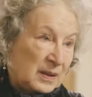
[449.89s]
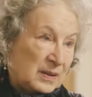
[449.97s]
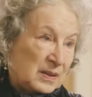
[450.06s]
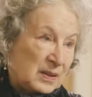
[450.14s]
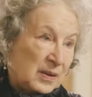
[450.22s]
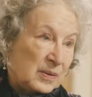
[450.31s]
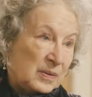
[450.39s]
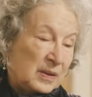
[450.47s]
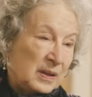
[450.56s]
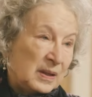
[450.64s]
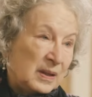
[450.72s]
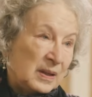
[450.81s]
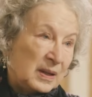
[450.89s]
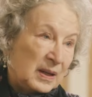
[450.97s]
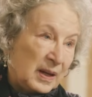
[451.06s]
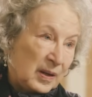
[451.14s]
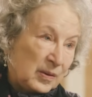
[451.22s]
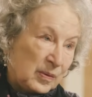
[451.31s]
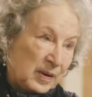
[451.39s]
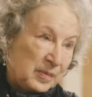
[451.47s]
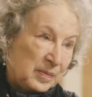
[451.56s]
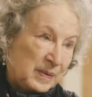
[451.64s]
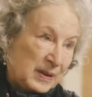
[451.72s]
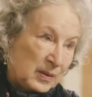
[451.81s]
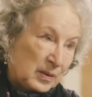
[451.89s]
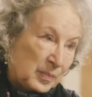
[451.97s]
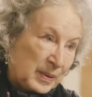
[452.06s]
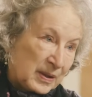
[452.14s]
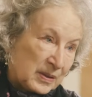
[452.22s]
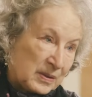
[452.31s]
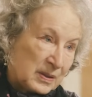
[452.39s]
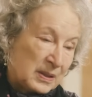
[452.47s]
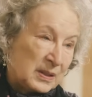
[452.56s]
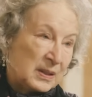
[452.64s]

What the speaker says: So how do I feel about it?